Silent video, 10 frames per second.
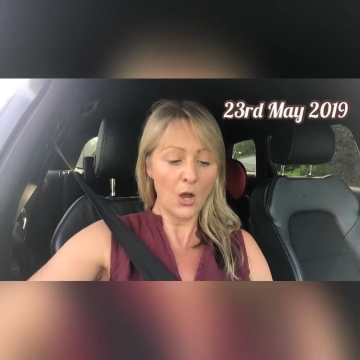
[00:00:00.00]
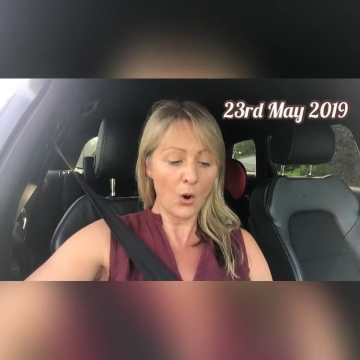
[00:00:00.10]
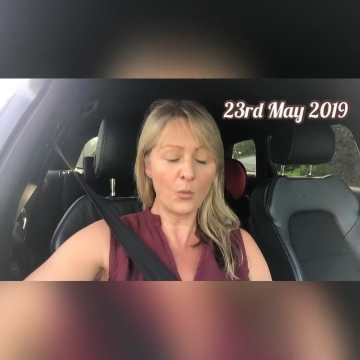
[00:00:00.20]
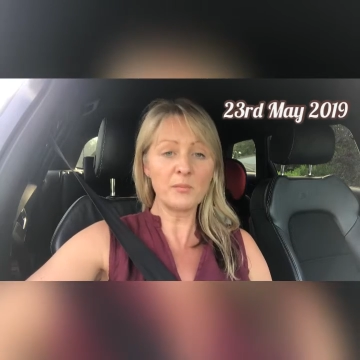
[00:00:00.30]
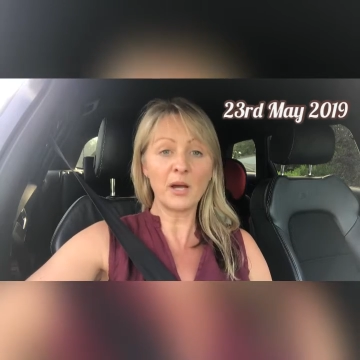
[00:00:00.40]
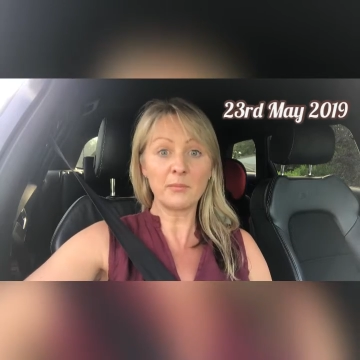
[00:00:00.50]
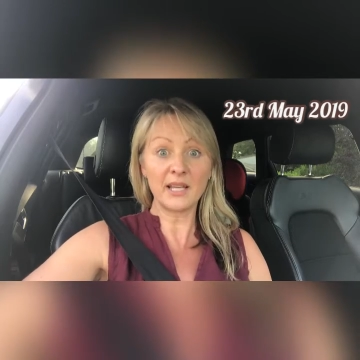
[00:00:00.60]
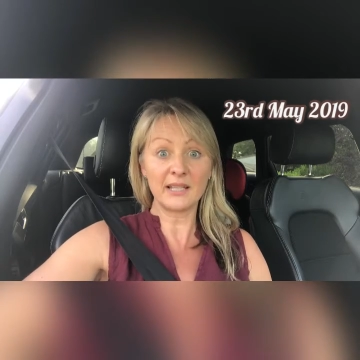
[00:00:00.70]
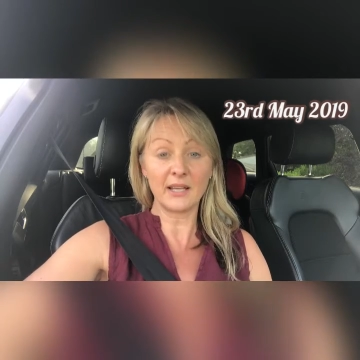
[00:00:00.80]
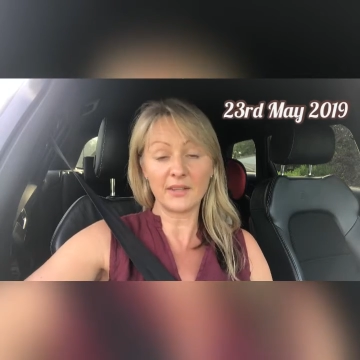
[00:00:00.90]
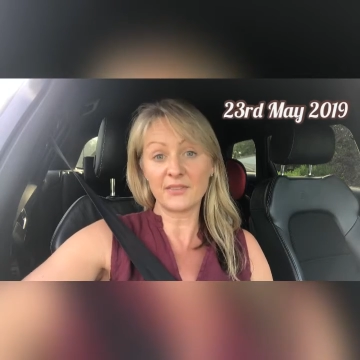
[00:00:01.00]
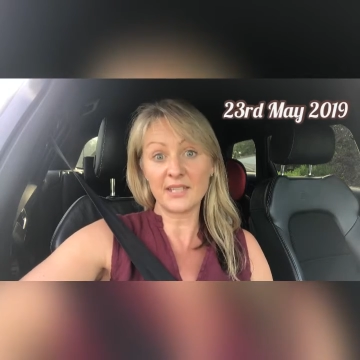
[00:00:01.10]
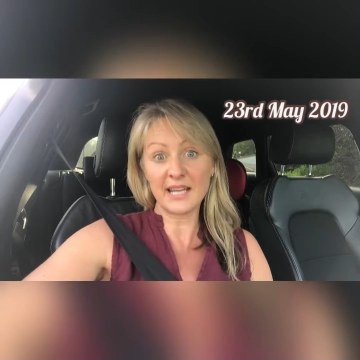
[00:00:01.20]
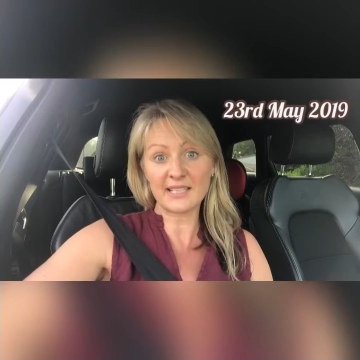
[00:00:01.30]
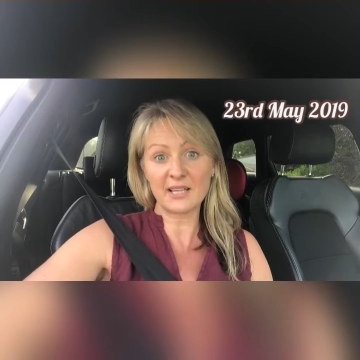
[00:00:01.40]
Or we might be at the
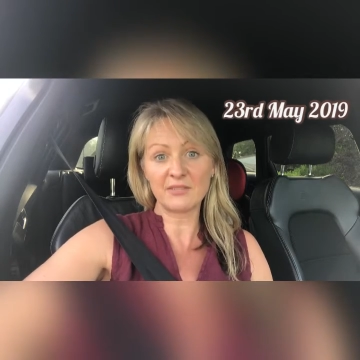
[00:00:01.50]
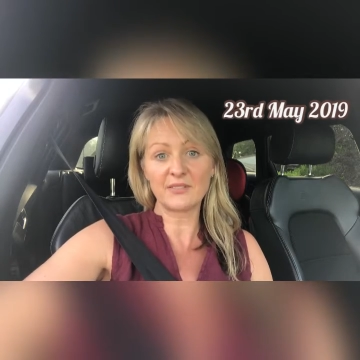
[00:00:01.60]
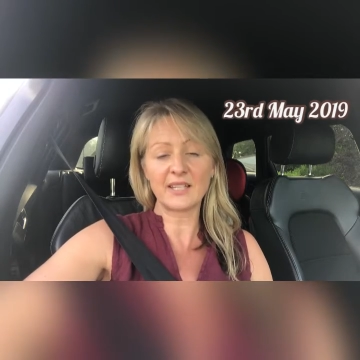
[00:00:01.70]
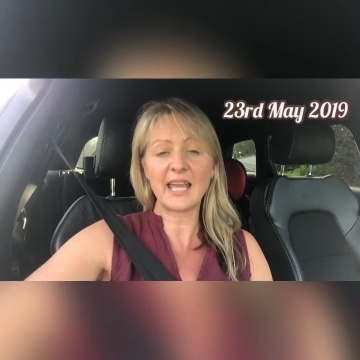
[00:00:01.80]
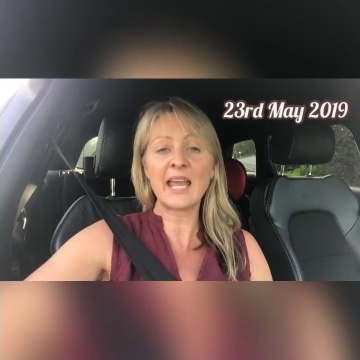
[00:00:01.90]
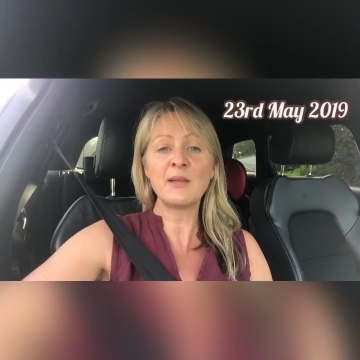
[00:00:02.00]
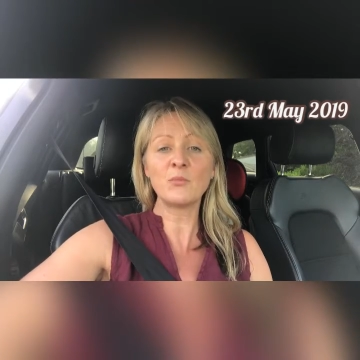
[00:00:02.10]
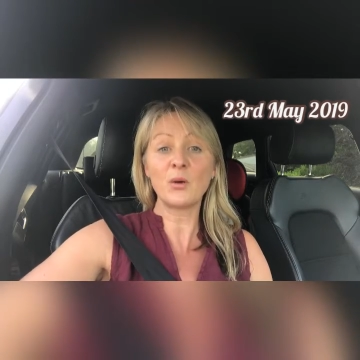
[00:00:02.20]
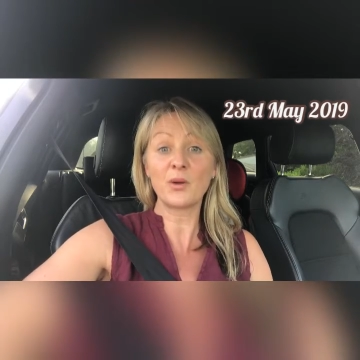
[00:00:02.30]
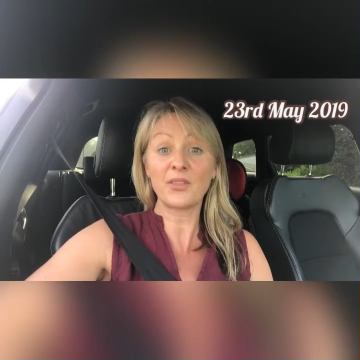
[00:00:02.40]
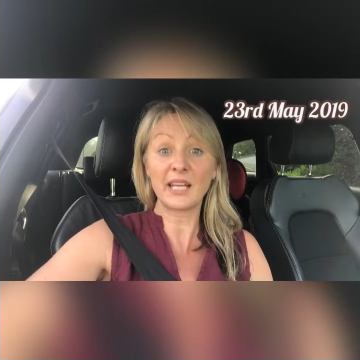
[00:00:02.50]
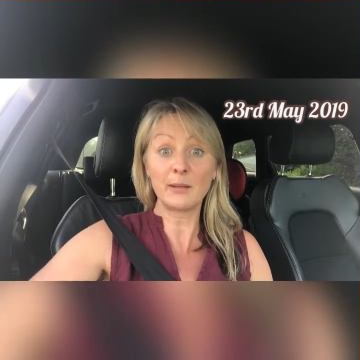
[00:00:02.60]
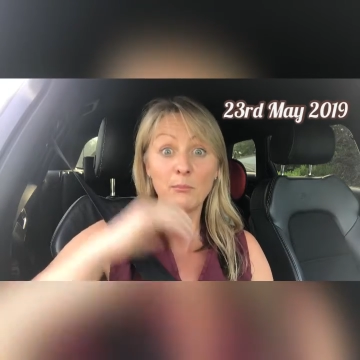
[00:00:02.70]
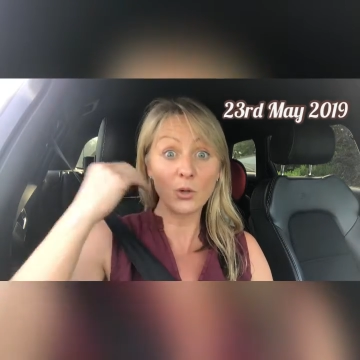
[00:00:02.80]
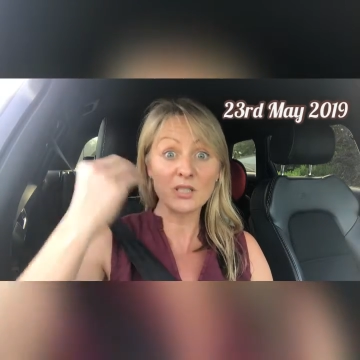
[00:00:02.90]
next level of the game where we're
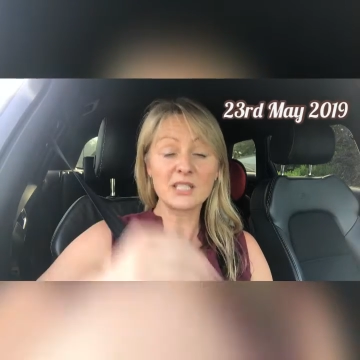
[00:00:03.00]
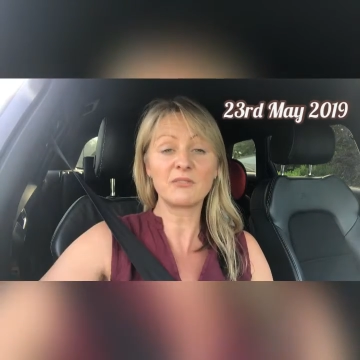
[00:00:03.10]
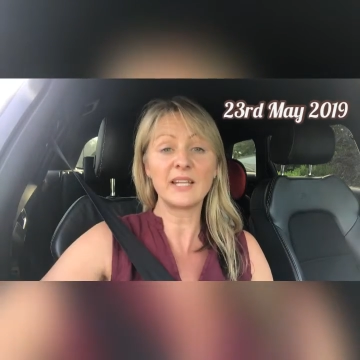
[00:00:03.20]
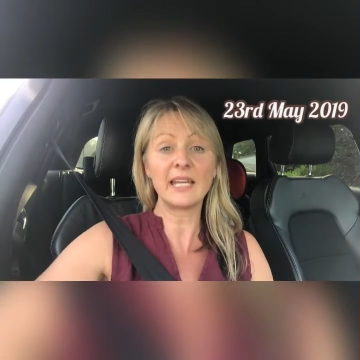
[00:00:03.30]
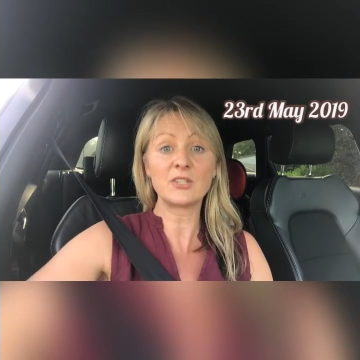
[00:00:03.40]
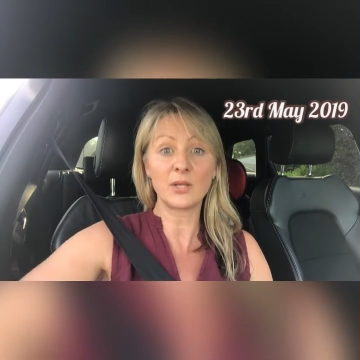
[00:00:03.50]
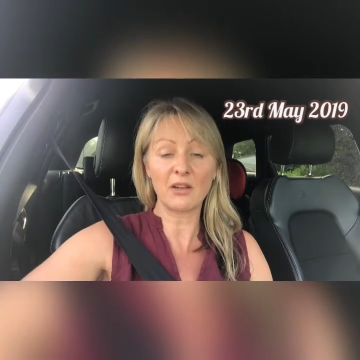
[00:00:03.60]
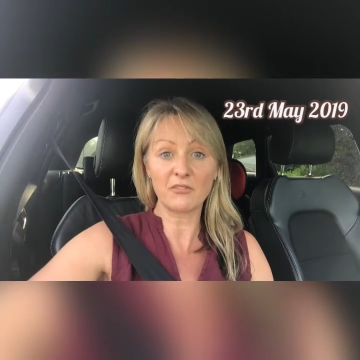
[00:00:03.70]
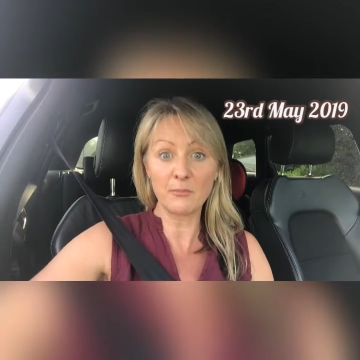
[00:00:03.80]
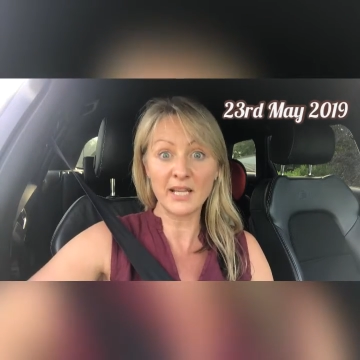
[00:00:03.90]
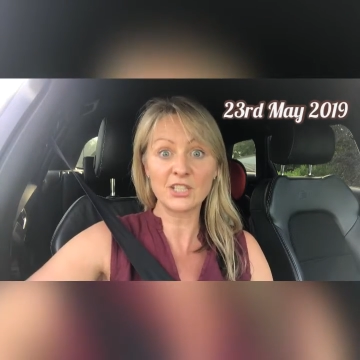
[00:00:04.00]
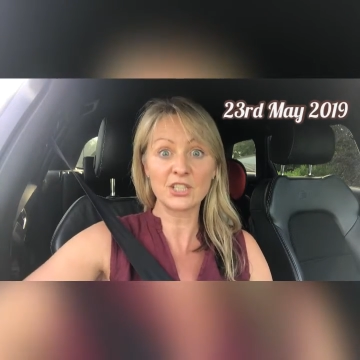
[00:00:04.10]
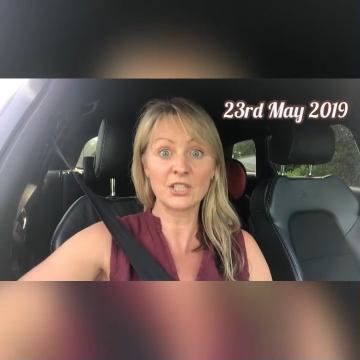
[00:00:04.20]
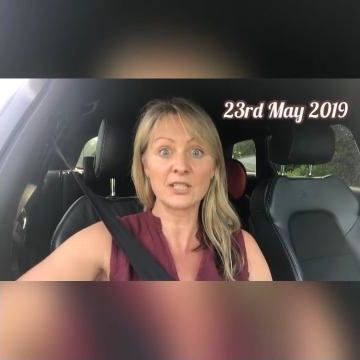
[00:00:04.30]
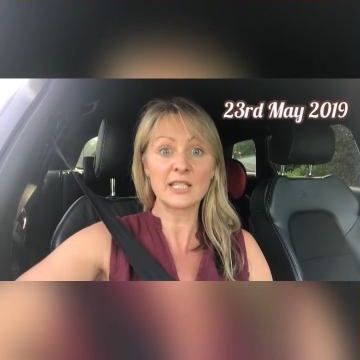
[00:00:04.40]
thinking positively, doing
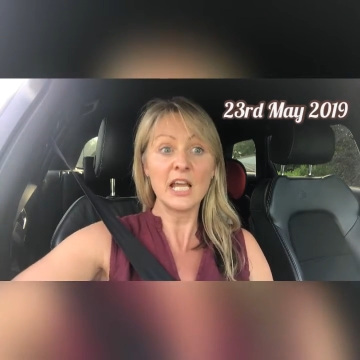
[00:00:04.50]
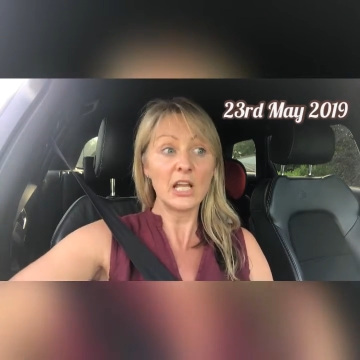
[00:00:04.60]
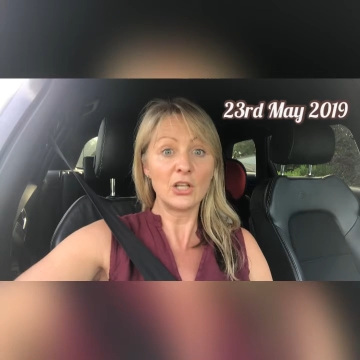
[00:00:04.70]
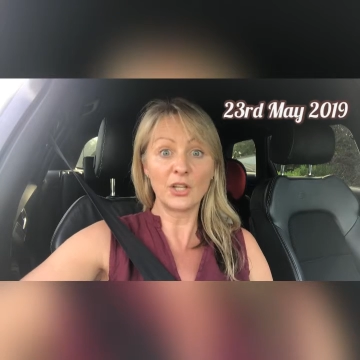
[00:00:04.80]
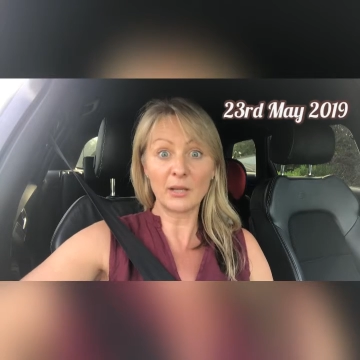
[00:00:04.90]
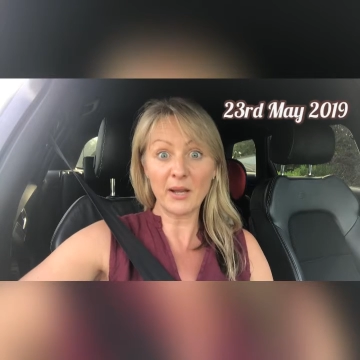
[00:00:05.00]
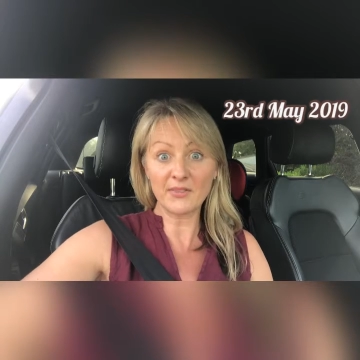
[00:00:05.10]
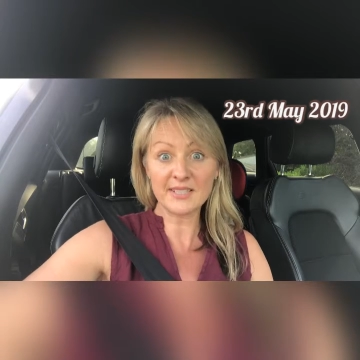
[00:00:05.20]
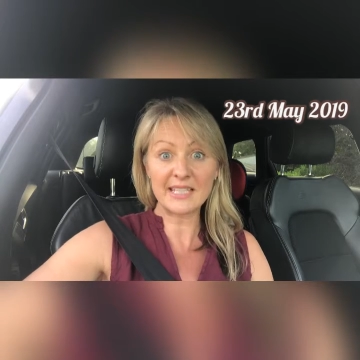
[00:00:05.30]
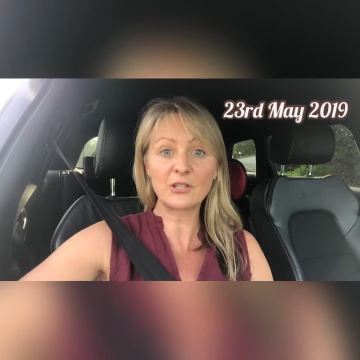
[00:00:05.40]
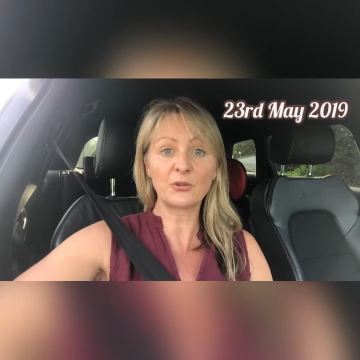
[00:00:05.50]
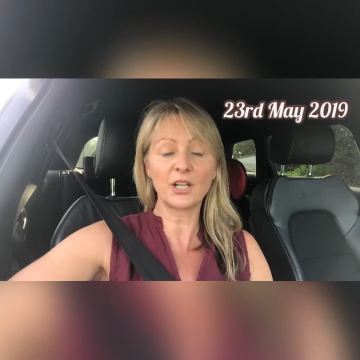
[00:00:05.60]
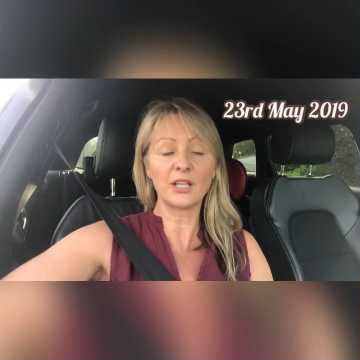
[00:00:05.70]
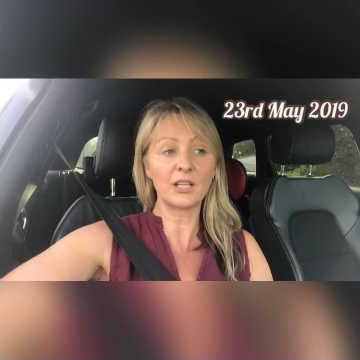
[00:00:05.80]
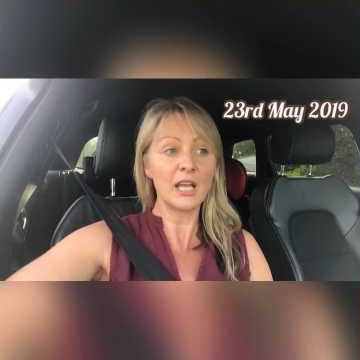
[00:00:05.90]
affirmations, learning about The Secret,